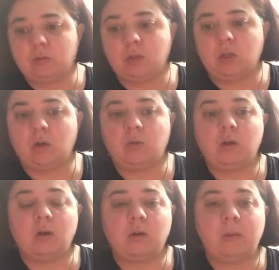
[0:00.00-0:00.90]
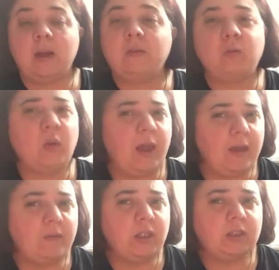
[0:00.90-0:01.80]
You know, and if you
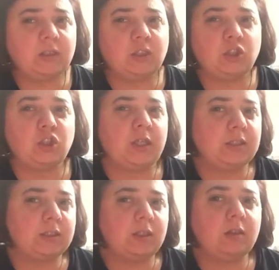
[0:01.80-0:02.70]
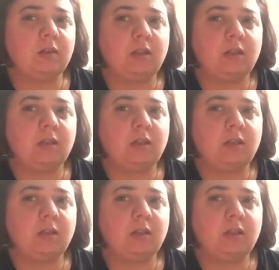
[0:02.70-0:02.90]
have any suggested